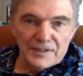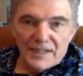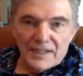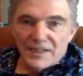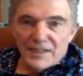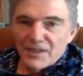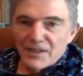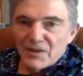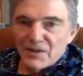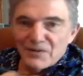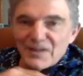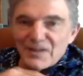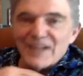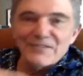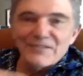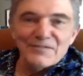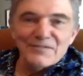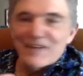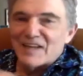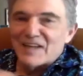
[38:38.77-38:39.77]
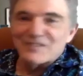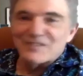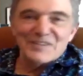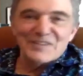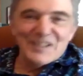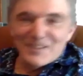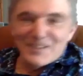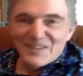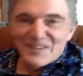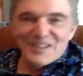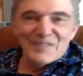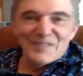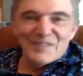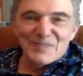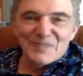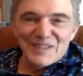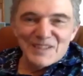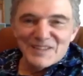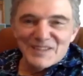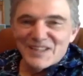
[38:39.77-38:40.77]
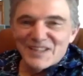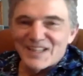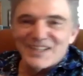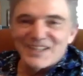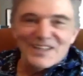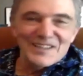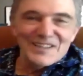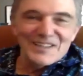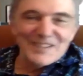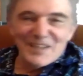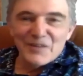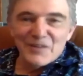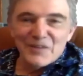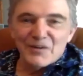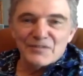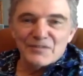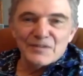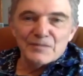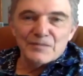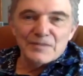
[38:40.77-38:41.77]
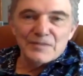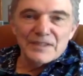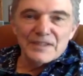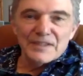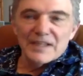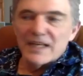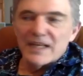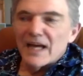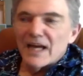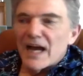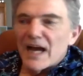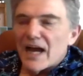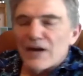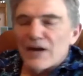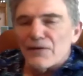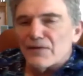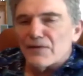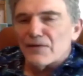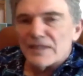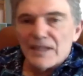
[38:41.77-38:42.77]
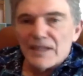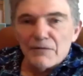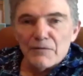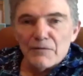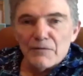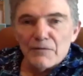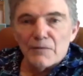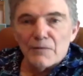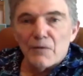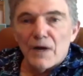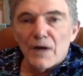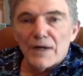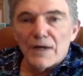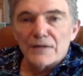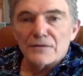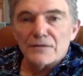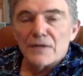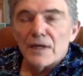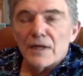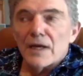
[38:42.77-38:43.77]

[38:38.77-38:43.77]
you know, like fasting completely, cutting it off completely. I don't think that would be wise.